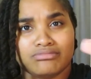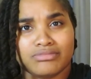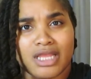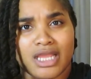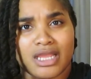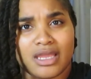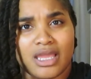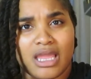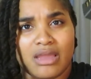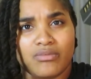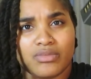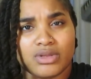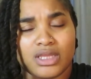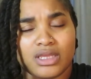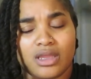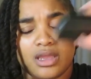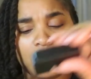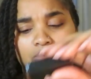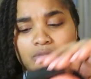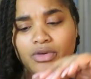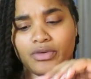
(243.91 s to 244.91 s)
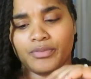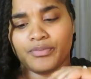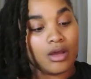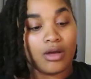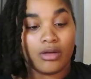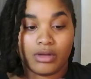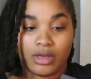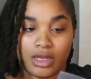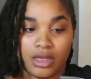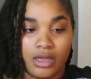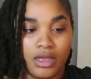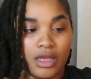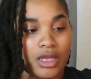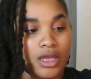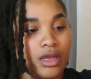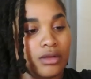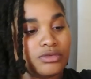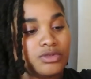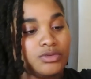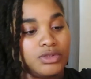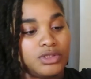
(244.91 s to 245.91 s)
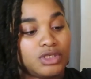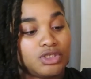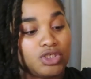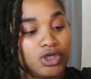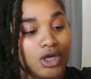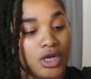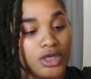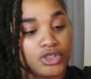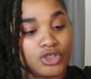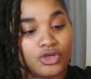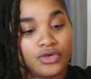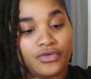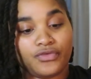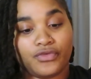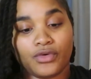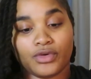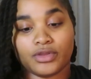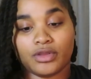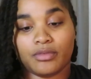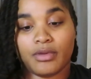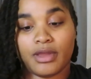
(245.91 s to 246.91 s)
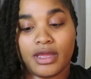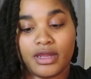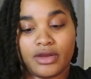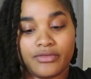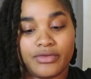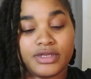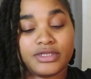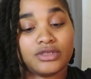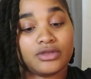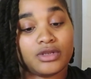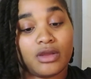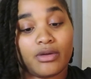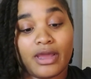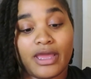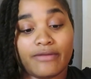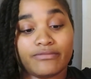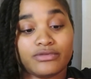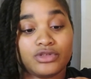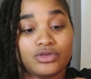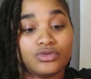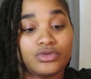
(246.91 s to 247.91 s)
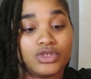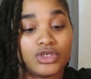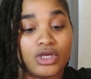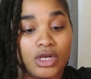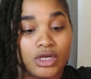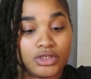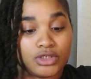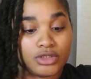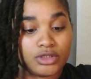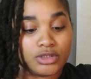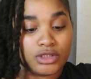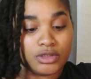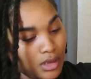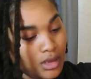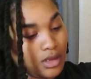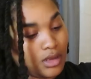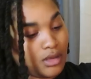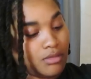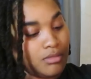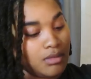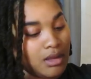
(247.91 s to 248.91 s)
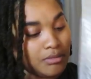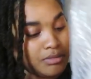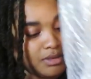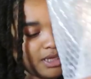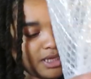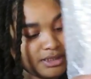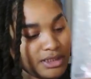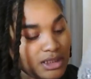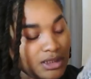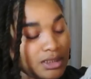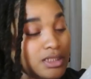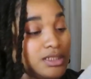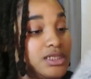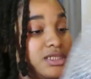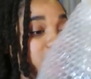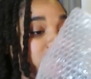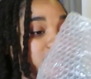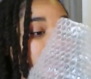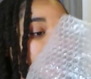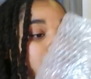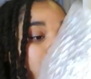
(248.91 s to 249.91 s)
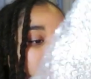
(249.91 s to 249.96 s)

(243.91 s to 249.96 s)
that came with the camera. Okay, it comes with the charger for the battery, so now I have 2 chargers. I'm guessing this is the